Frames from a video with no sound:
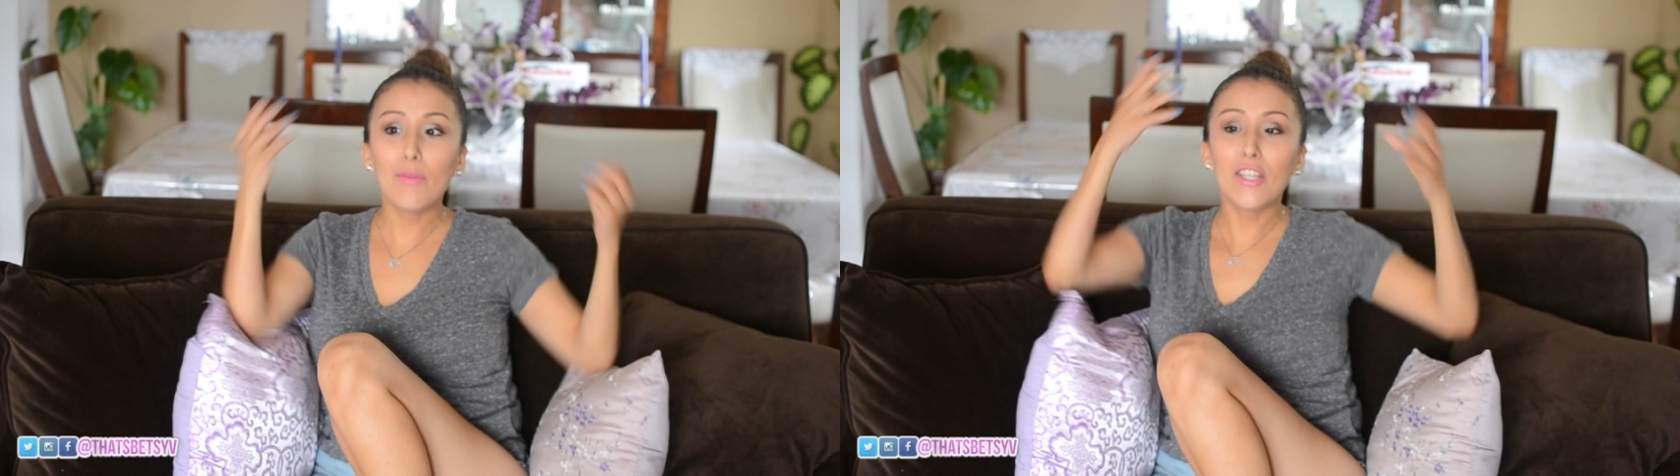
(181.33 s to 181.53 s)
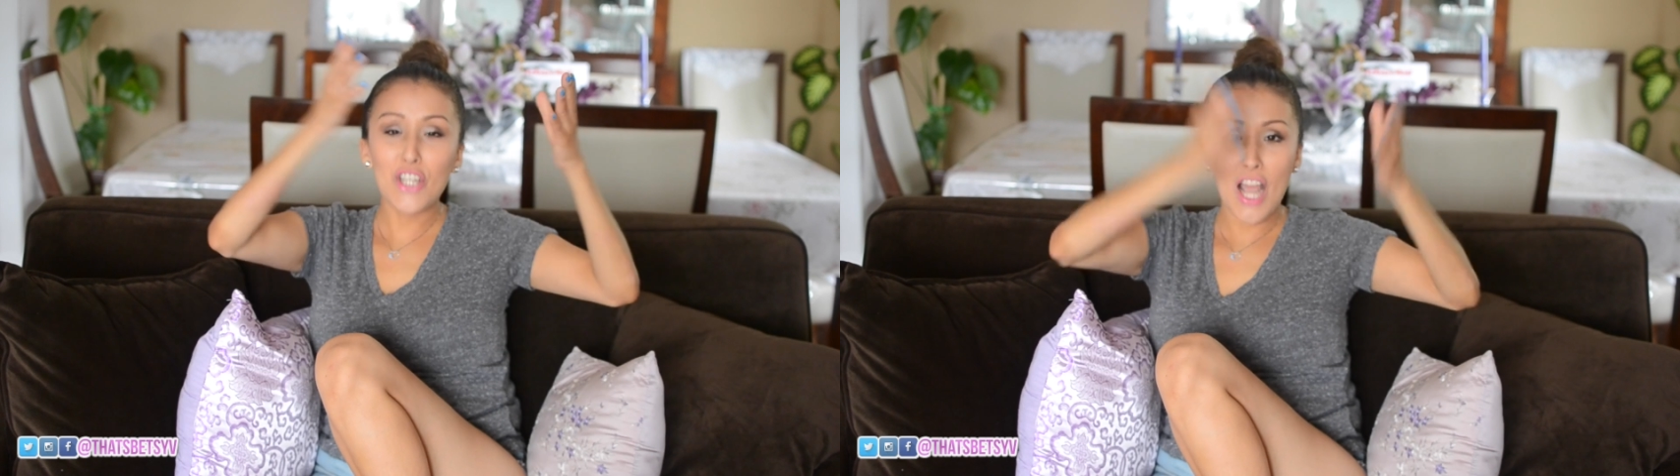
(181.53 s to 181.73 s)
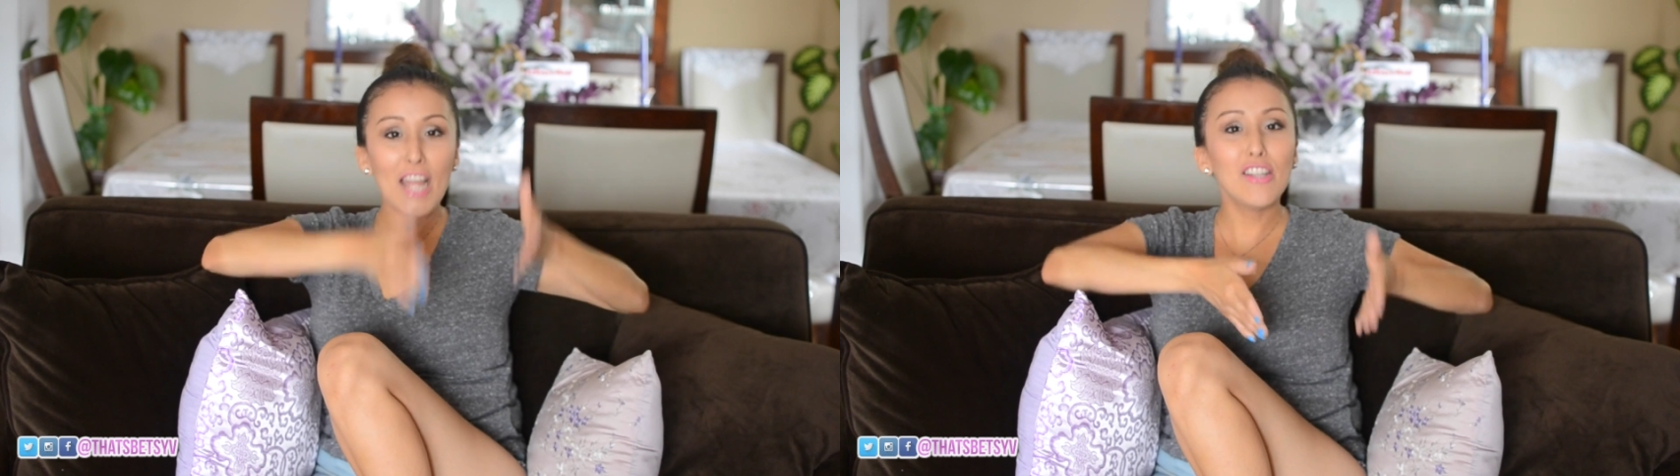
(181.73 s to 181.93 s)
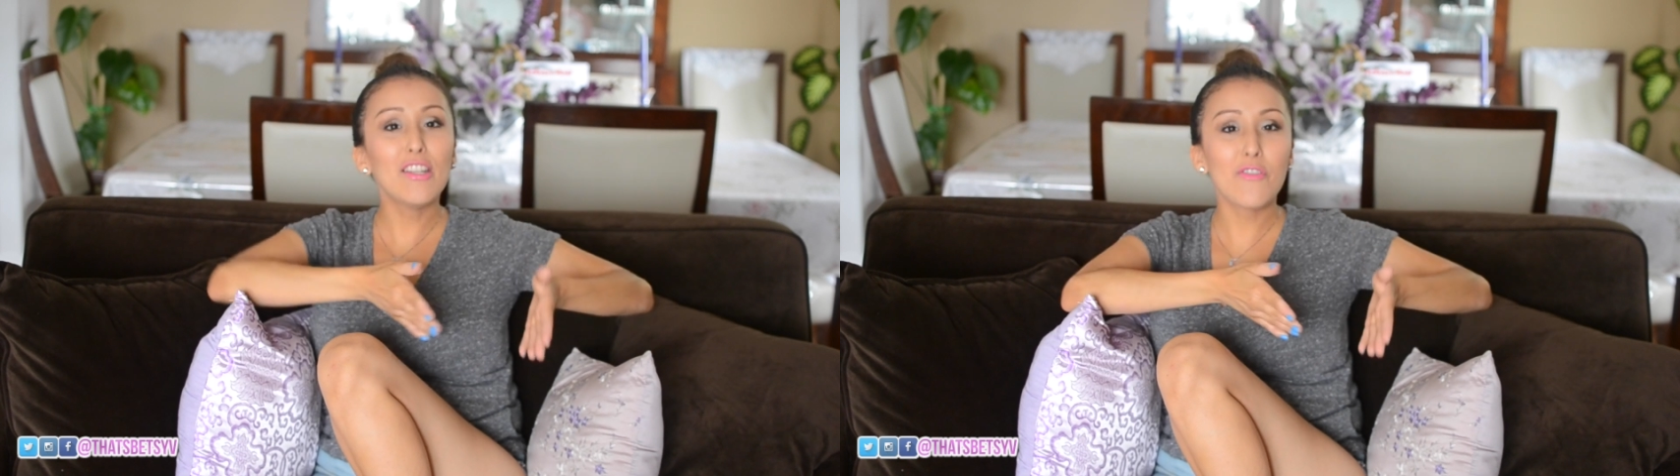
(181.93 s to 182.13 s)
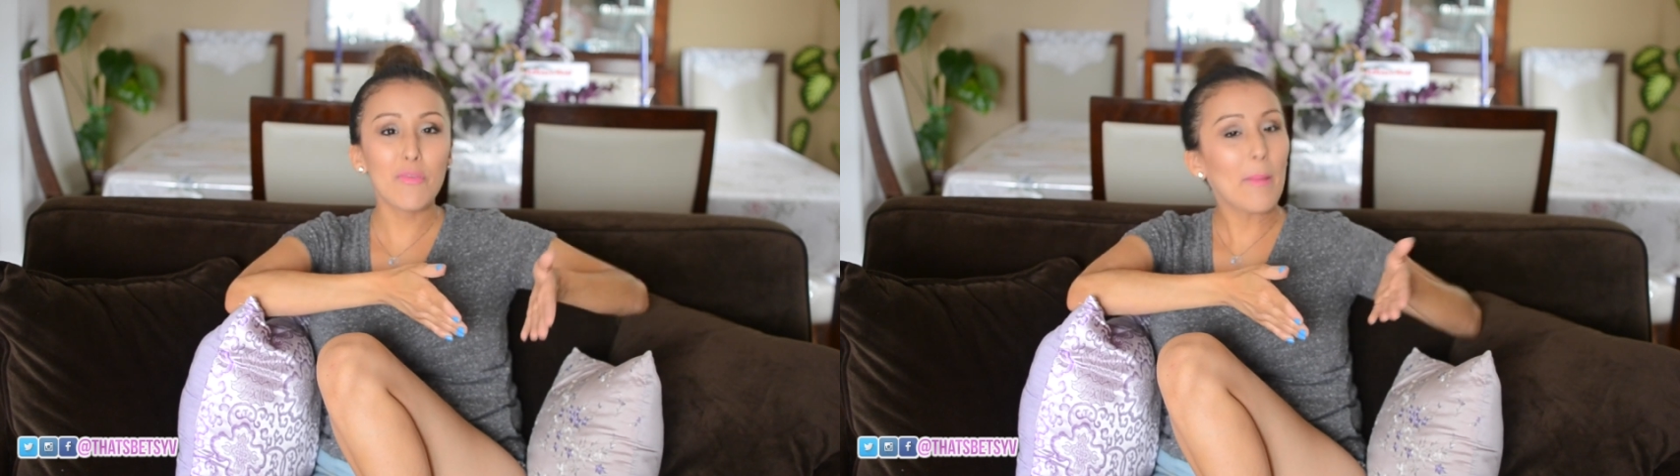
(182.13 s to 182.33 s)
was a child
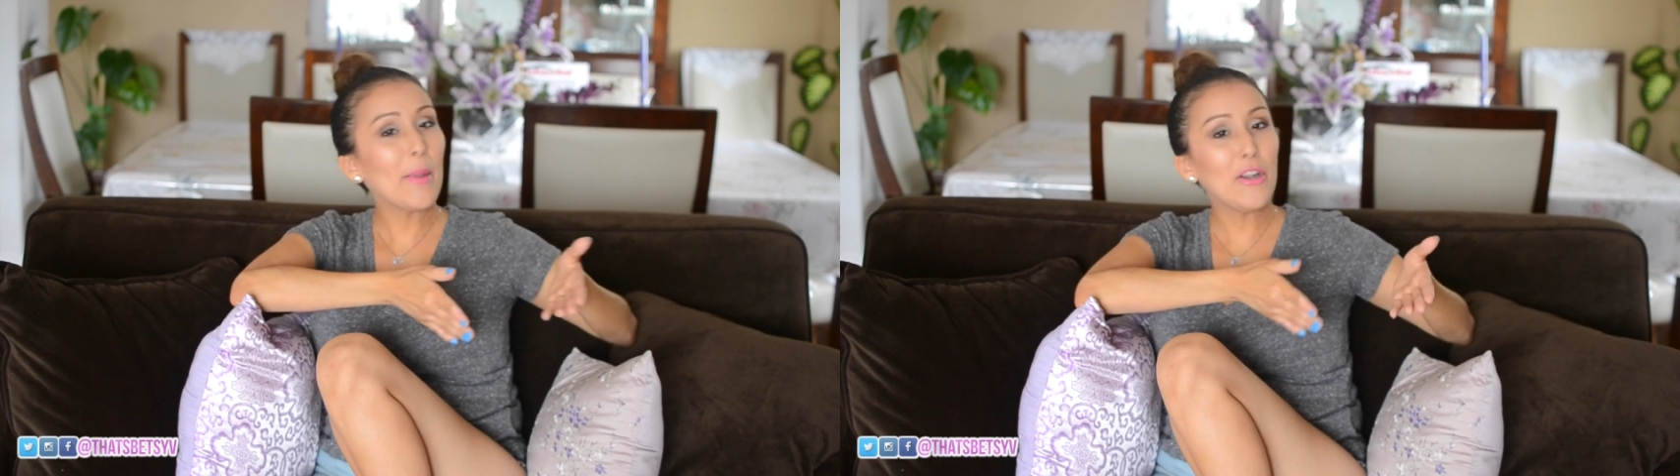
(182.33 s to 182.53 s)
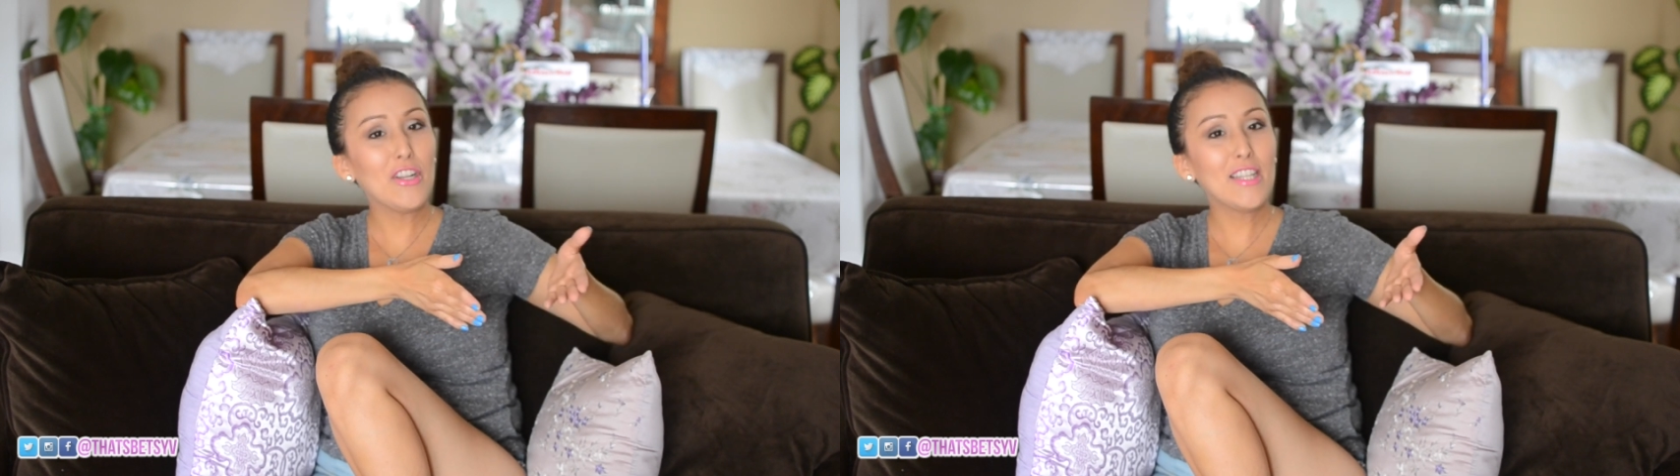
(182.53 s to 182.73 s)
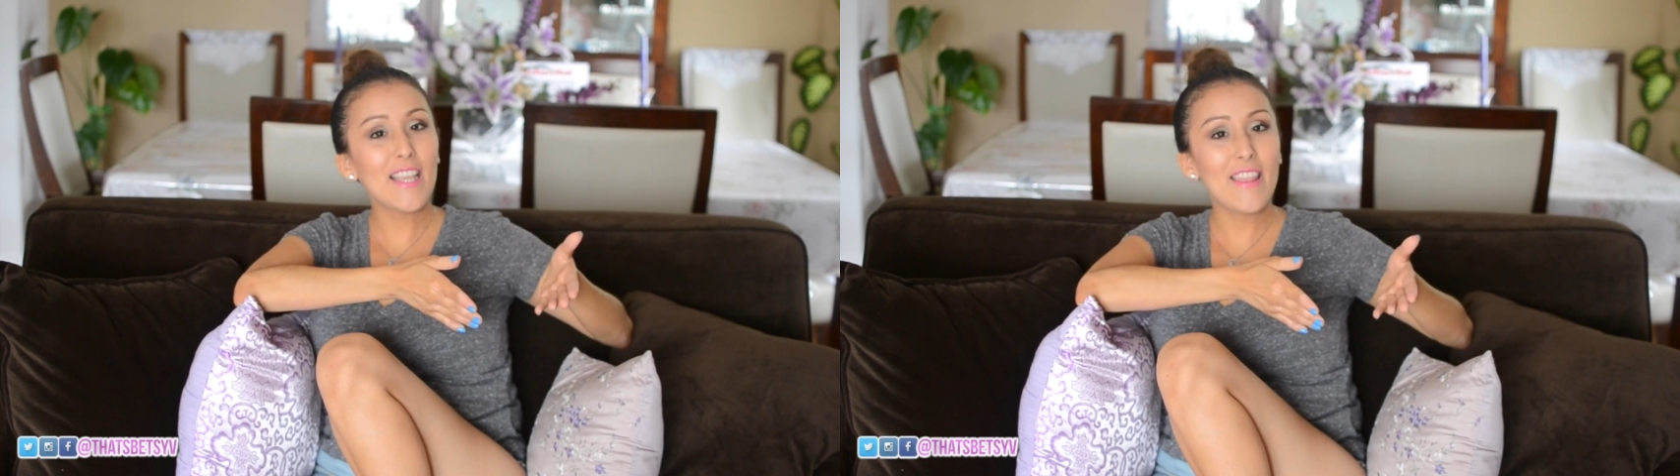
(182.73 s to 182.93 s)
living with my parents